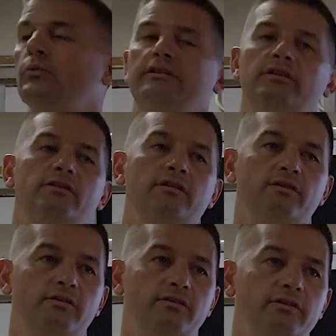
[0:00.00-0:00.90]

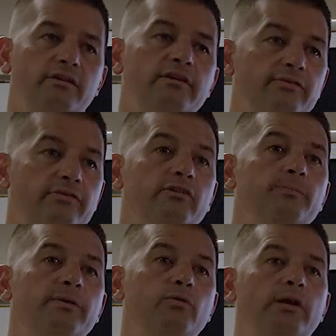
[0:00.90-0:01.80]
The difference
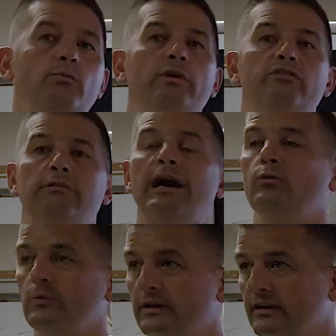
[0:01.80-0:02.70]
between which
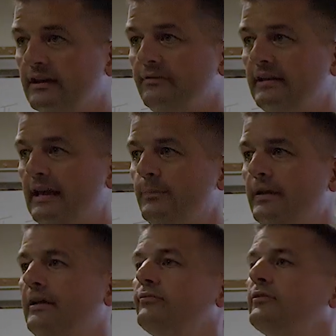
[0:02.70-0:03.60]
route we're going to give the
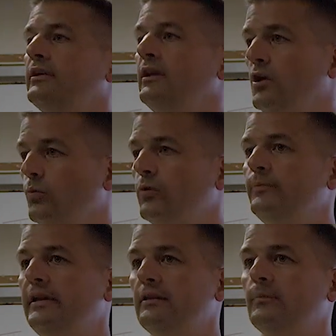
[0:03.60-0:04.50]
epinephrine
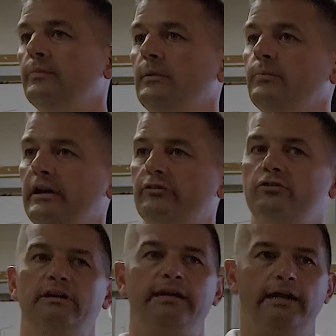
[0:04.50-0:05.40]
would be the blood
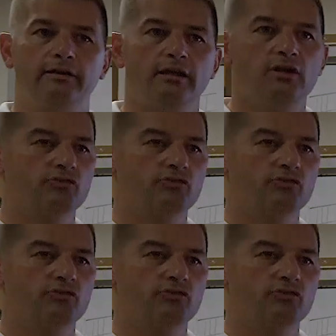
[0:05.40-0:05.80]
pressure again.